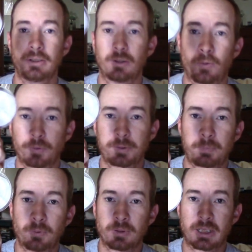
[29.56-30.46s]
old
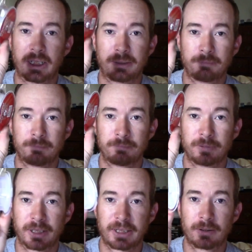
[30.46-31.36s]
spool line,
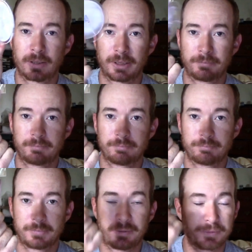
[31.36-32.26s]
nothing on it.
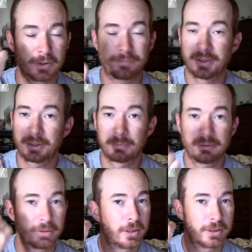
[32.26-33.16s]
If you're a fisherman,
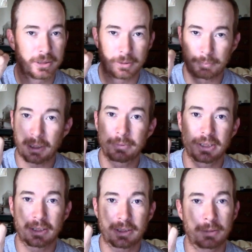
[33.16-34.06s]
you probably
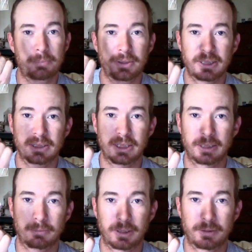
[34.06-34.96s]
got a couple of these
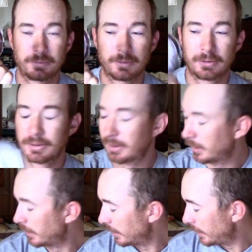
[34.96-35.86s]
laying around.
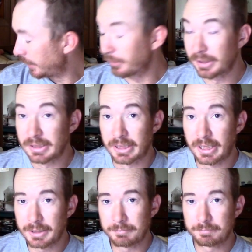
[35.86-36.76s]
You're going to need
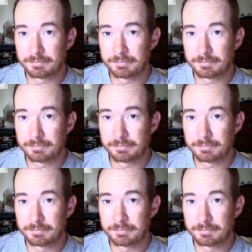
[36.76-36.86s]
that,